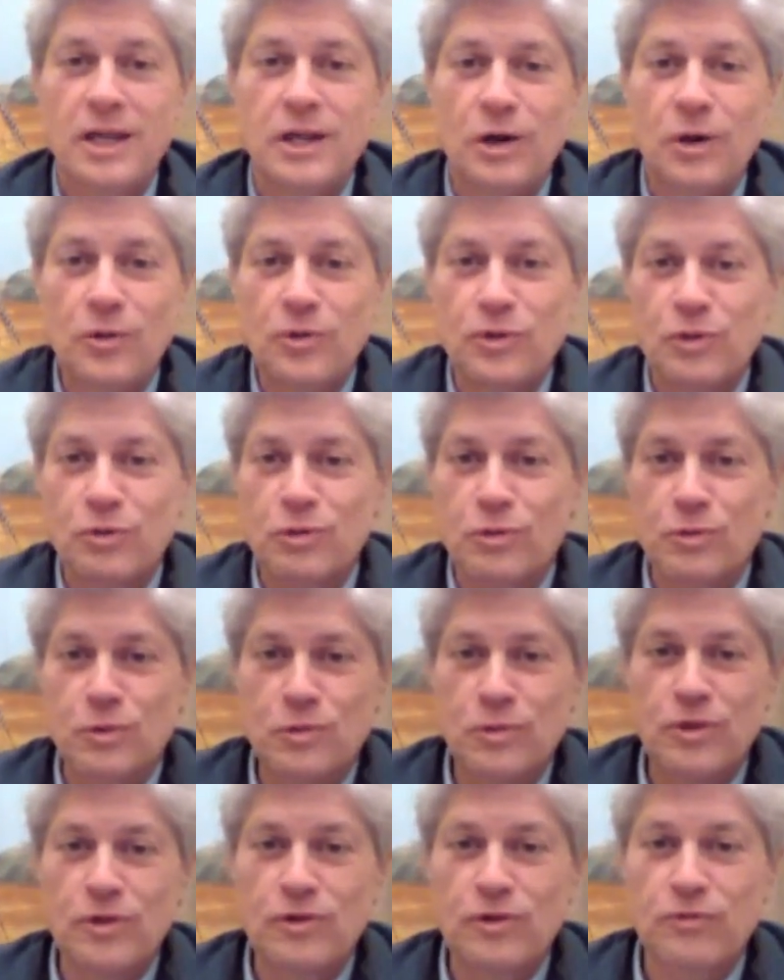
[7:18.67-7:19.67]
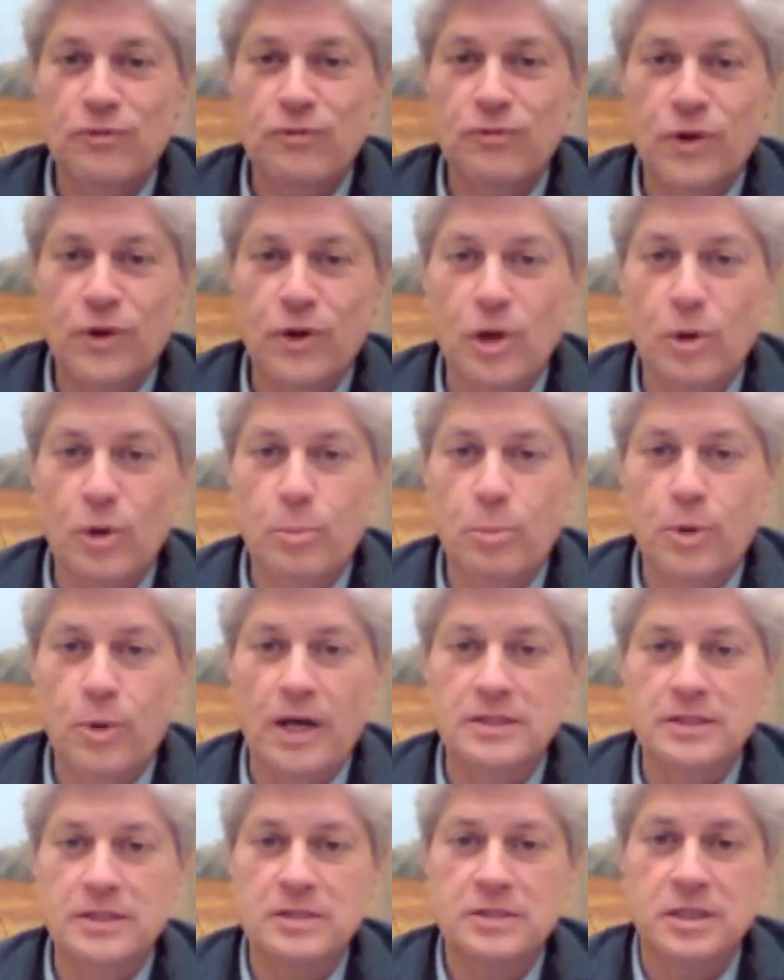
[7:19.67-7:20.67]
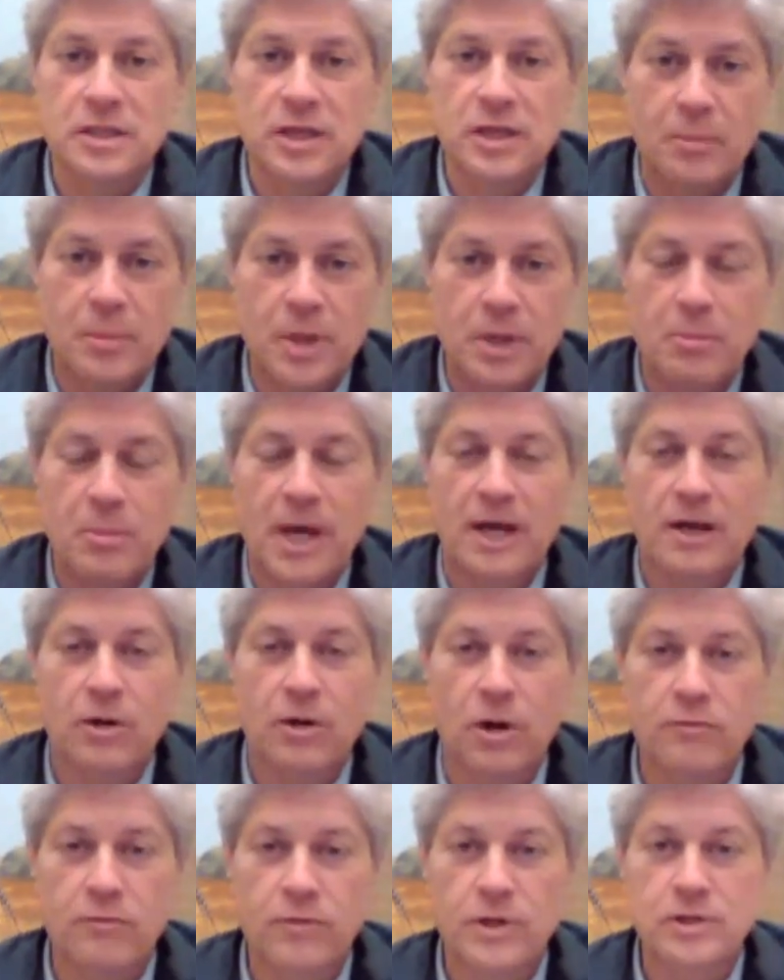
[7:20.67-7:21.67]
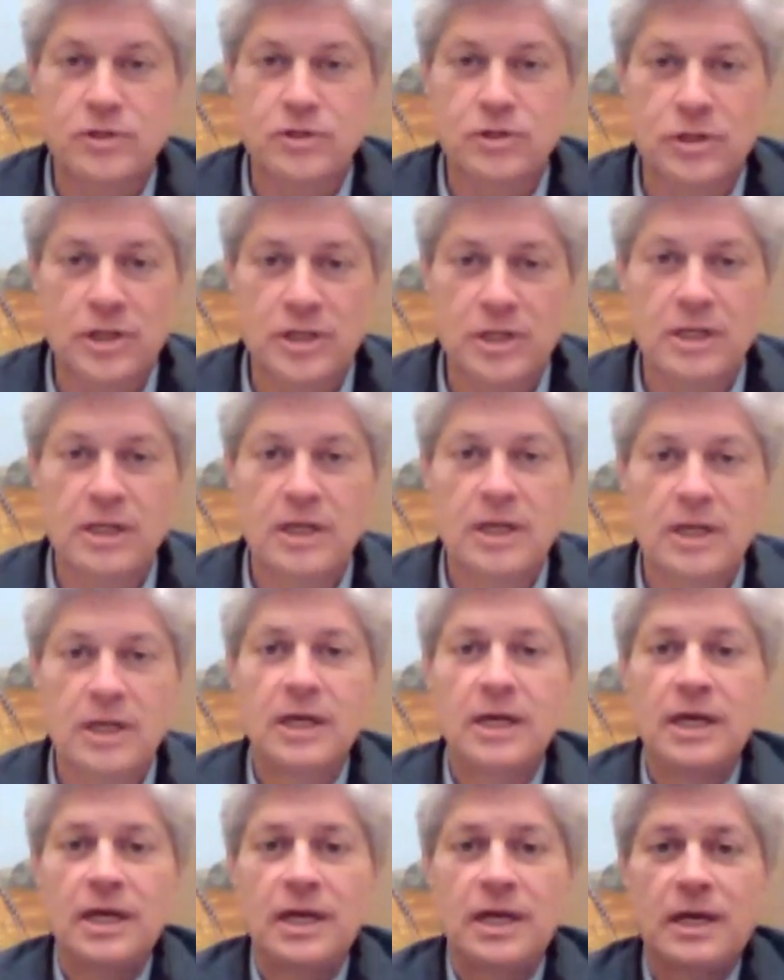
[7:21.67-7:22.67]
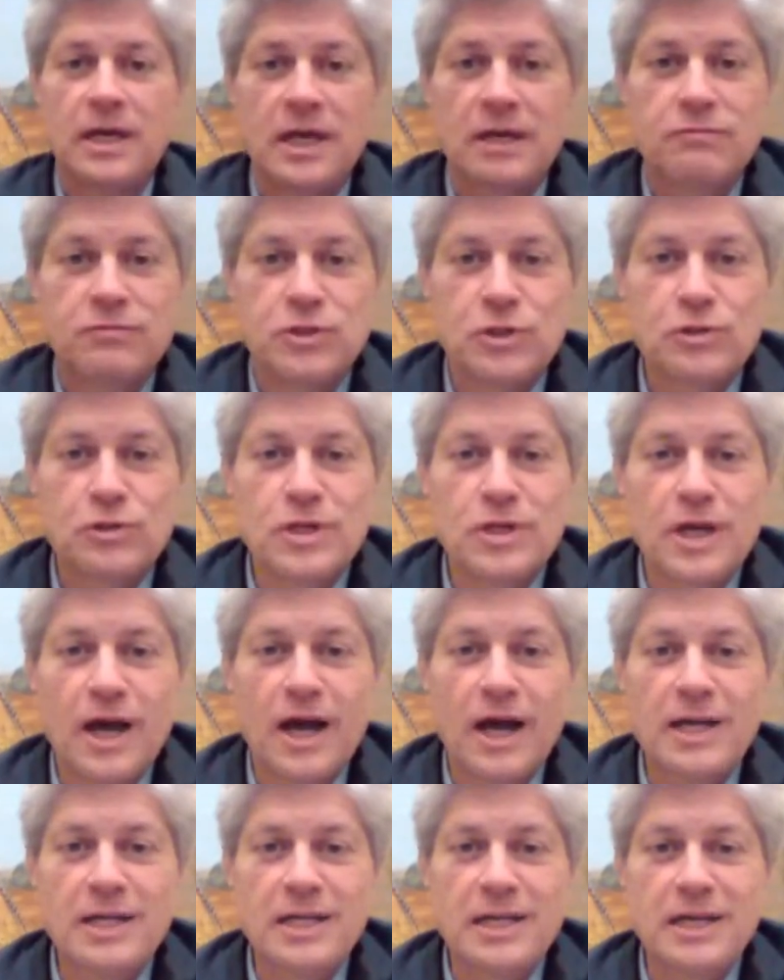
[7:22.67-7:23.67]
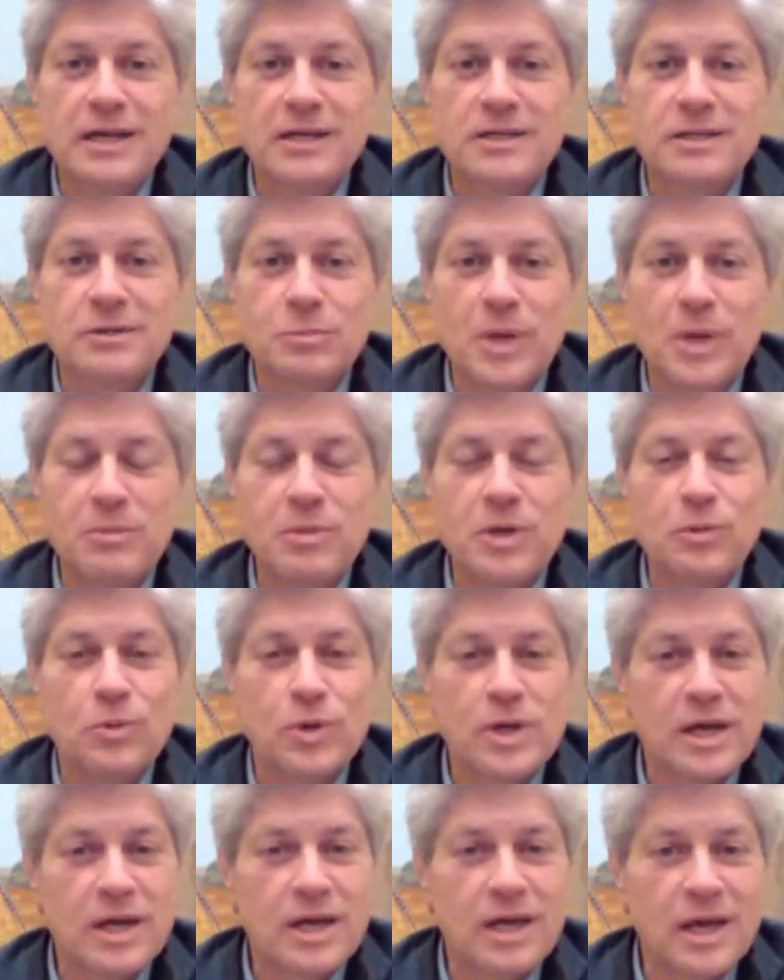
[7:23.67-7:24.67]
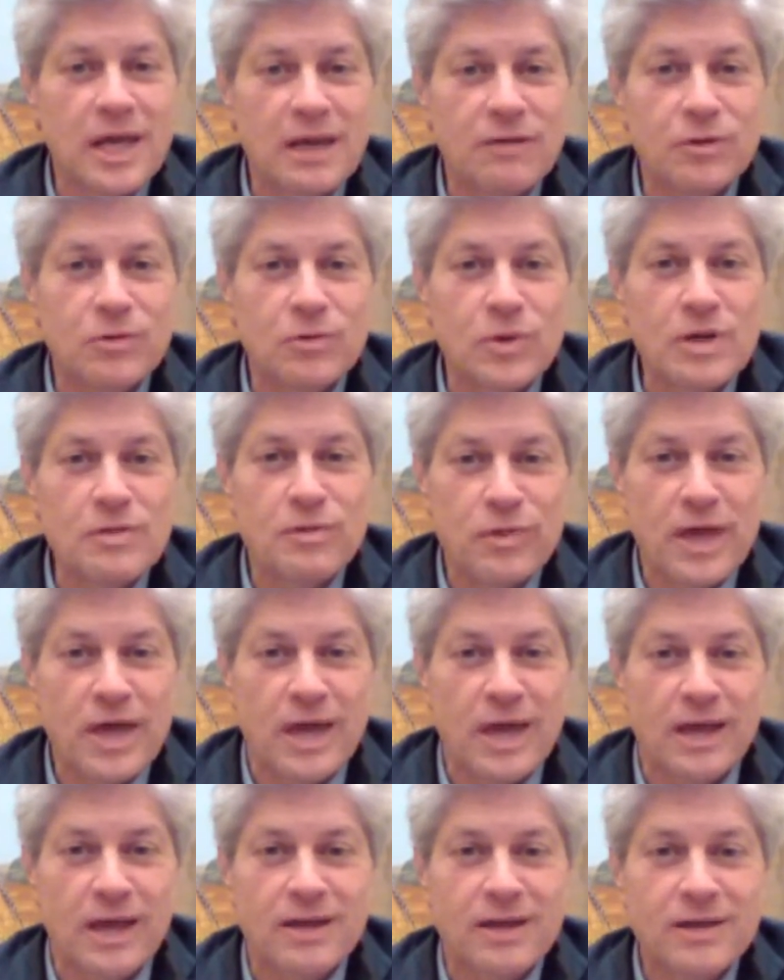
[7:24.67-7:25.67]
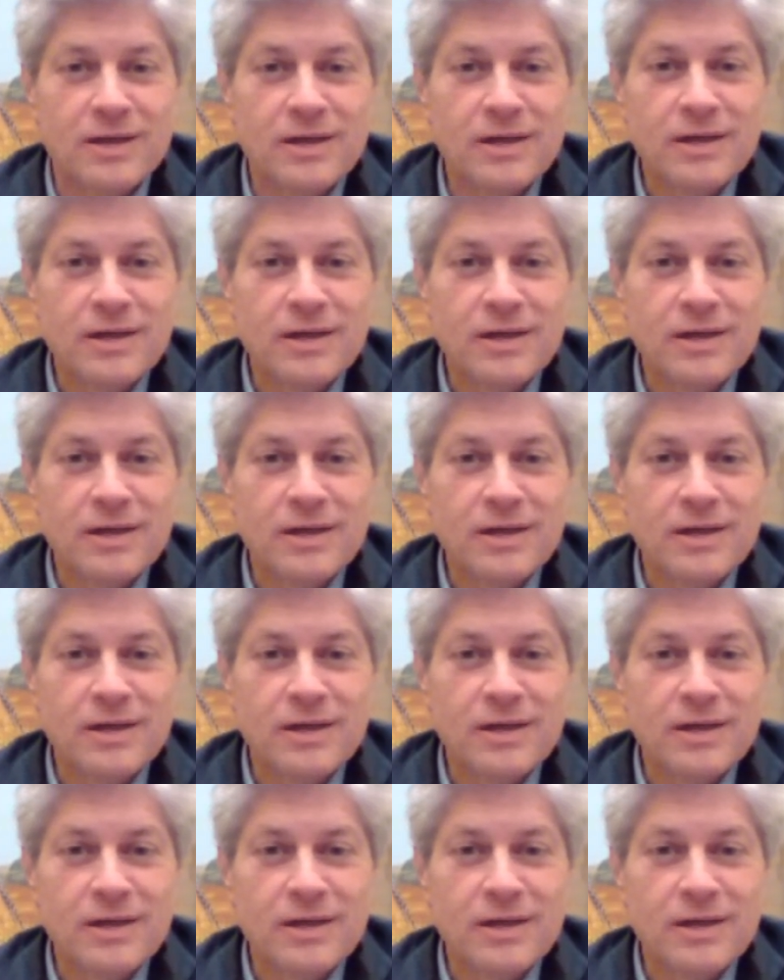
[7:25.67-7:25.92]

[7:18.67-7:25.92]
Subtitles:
I know that through this furlough process and coming back on virtually, it gives you the idea to maybe even rethink